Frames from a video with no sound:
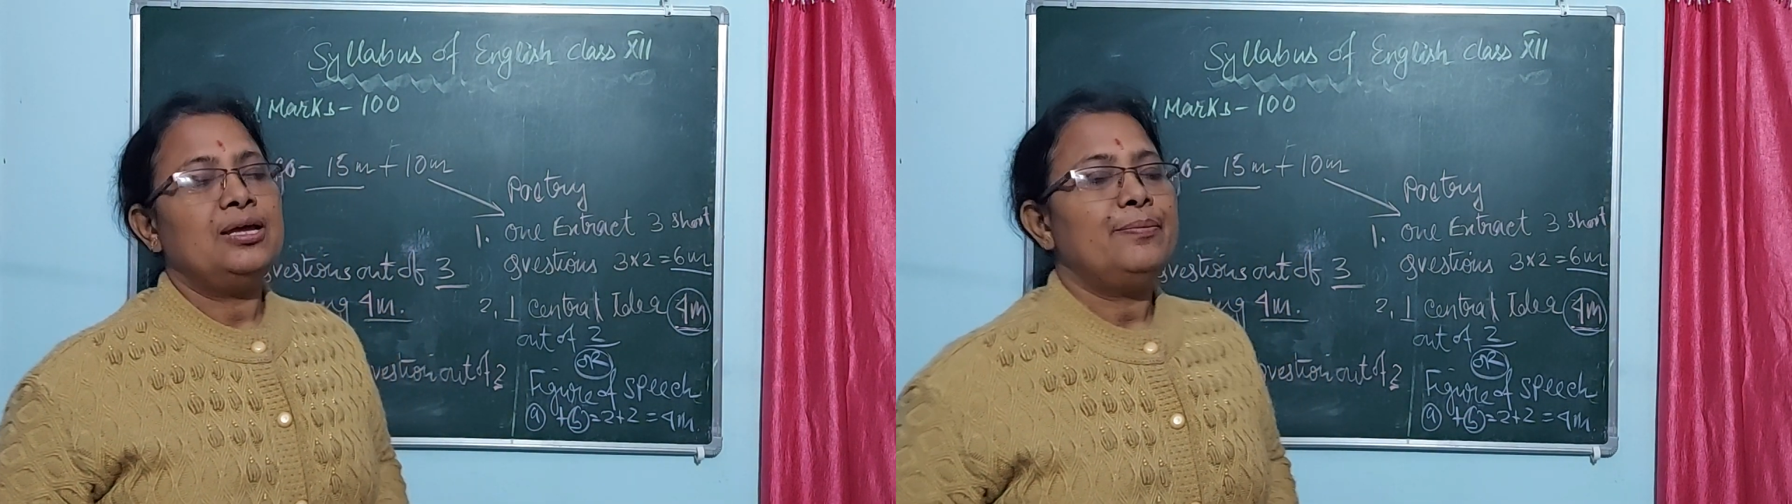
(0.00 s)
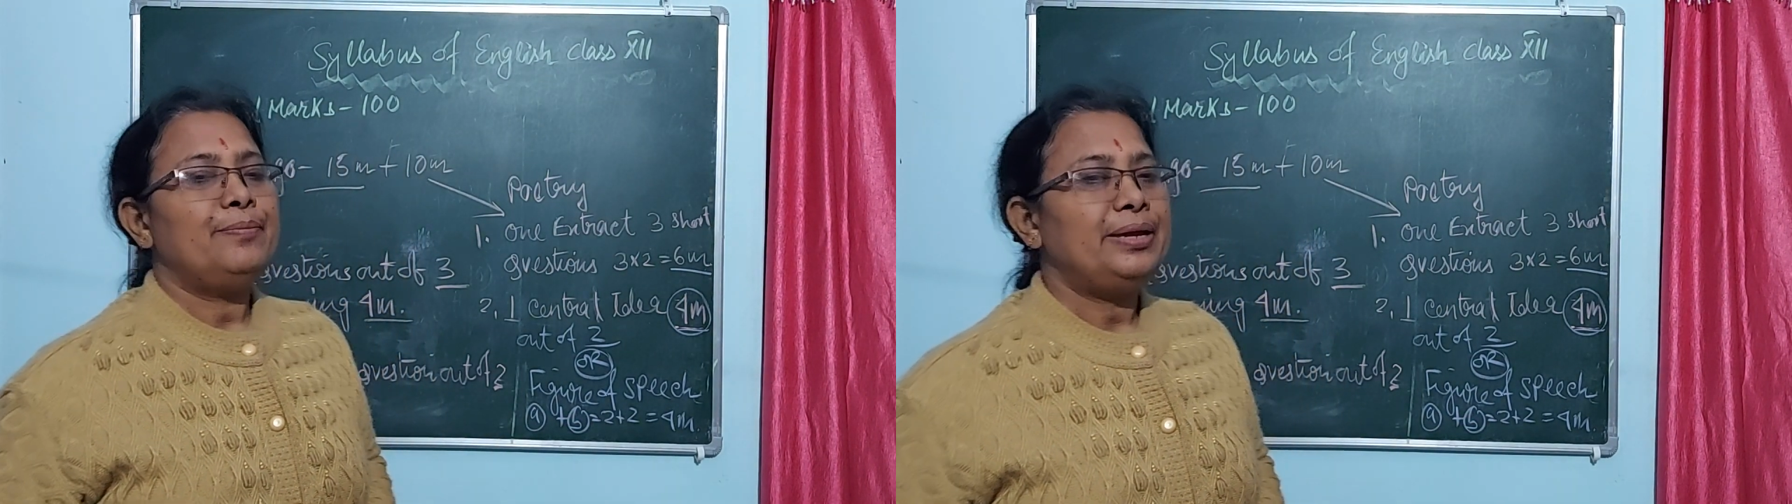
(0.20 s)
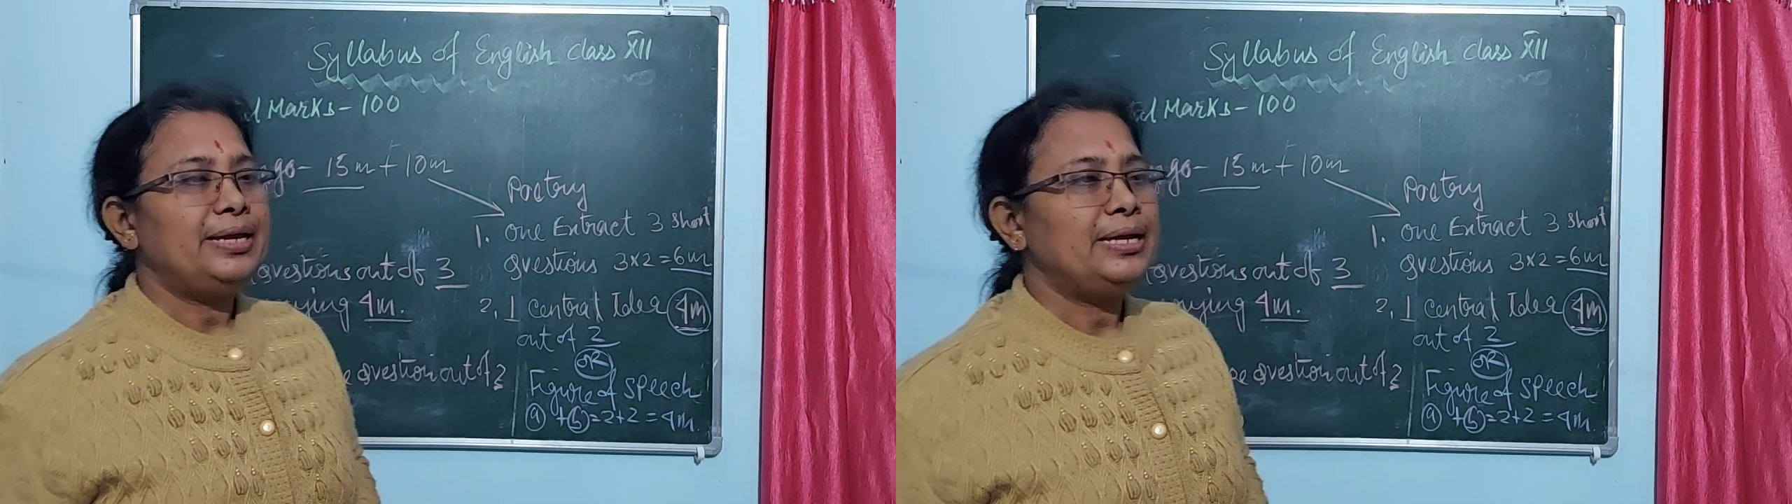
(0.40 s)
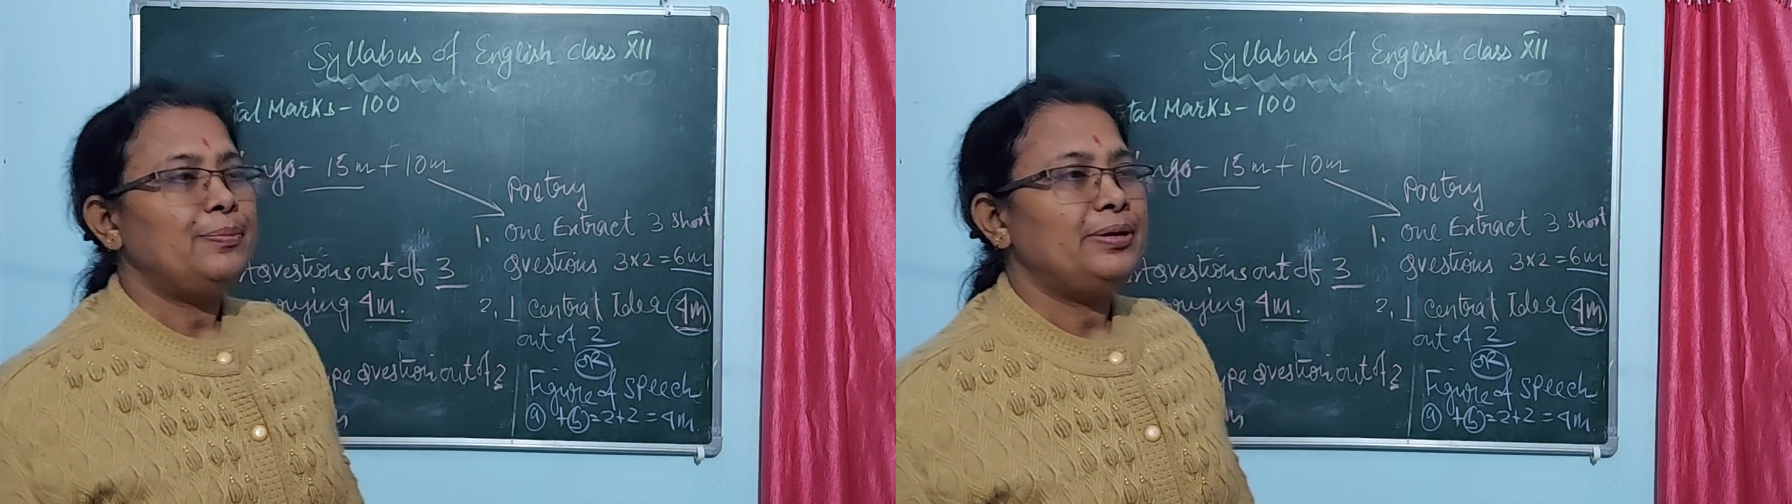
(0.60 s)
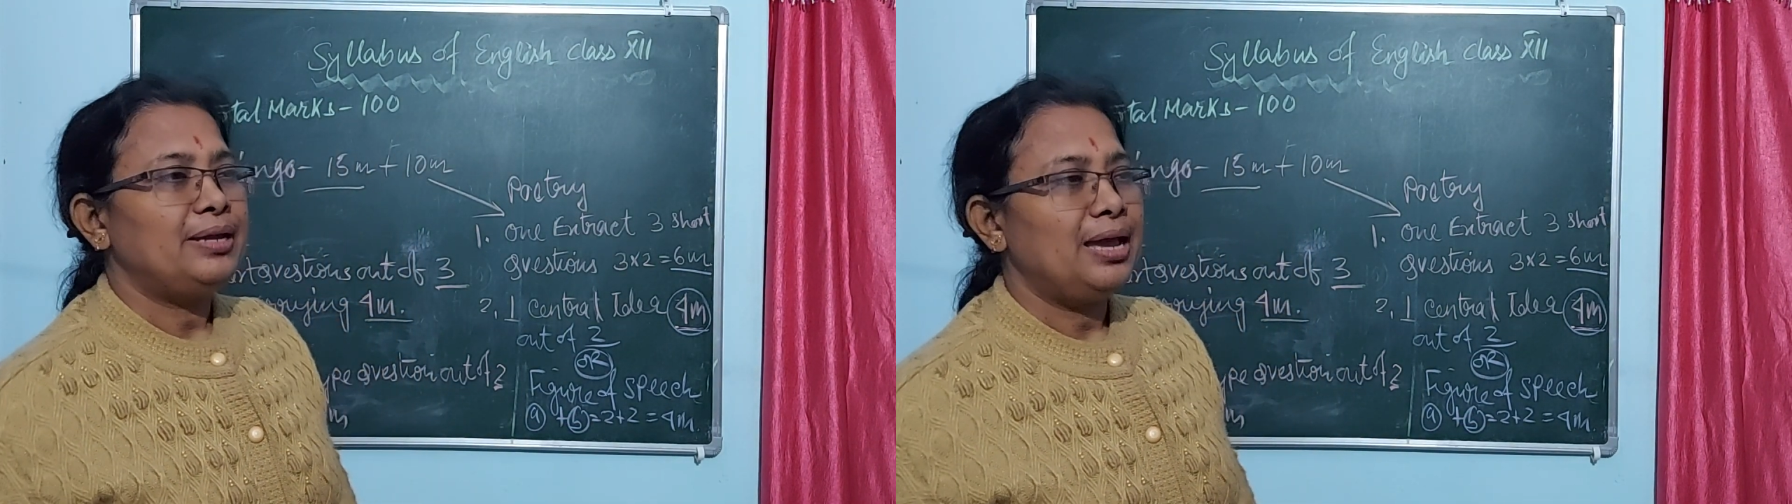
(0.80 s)
May it
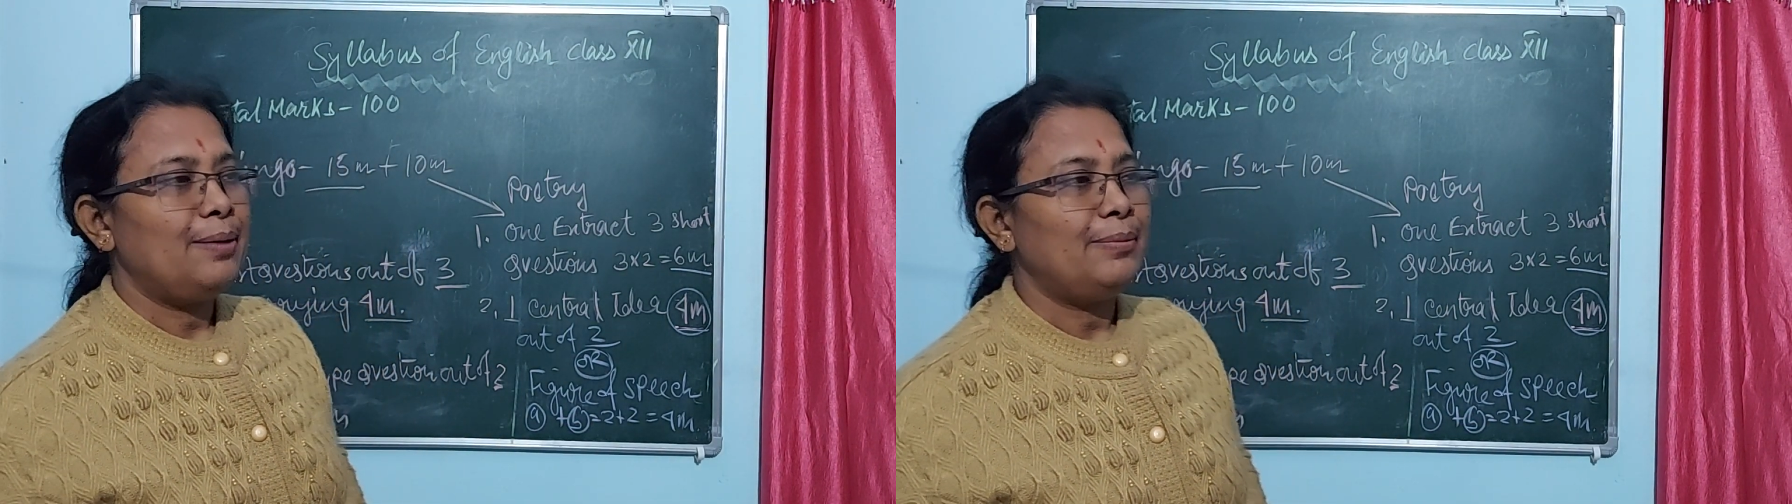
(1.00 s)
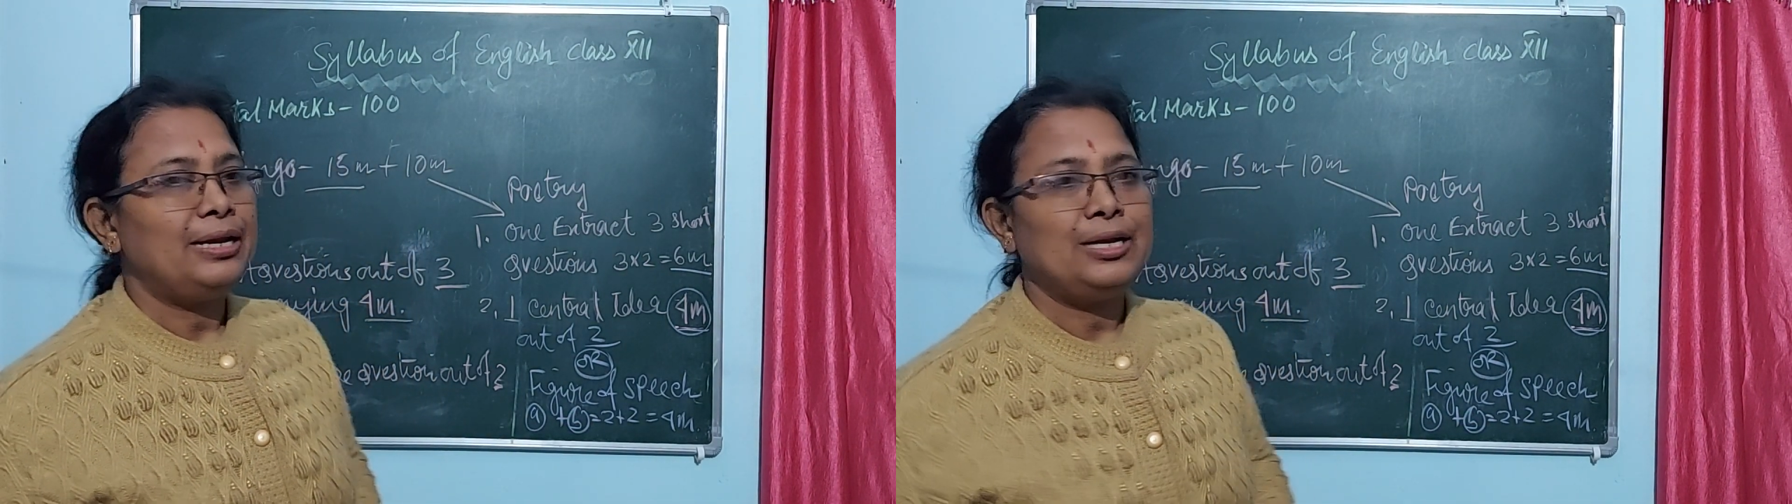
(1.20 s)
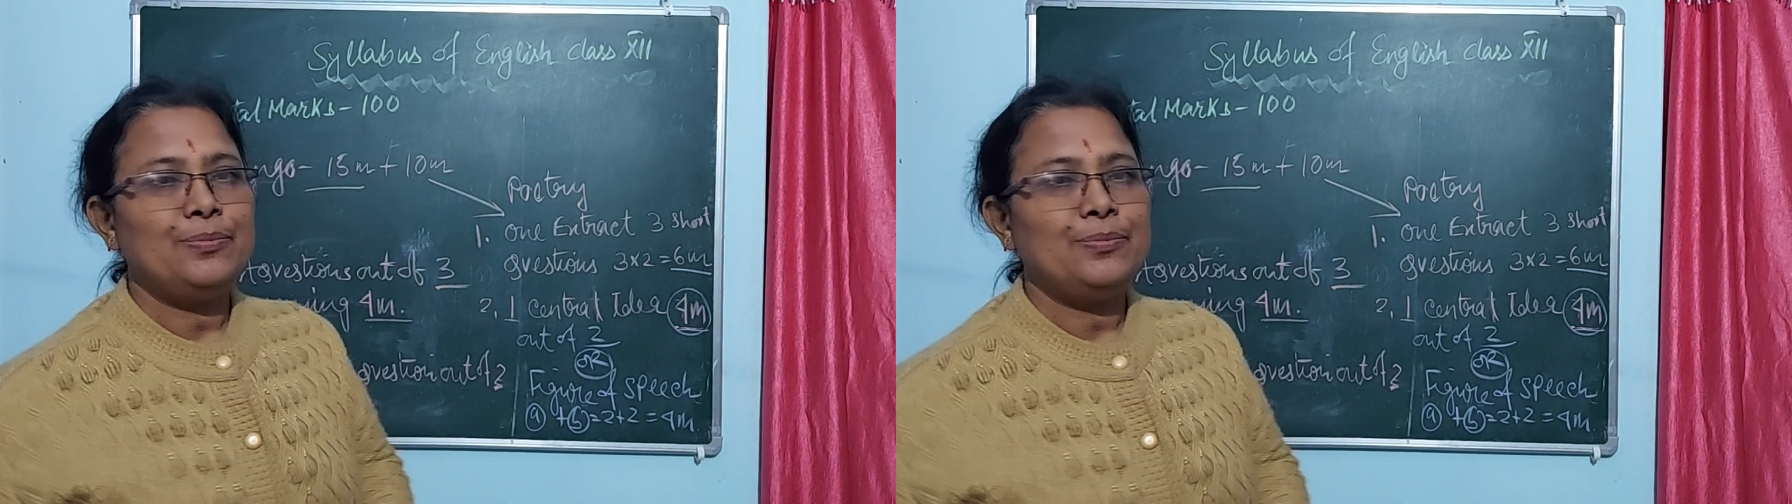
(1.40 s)
be Hamlet,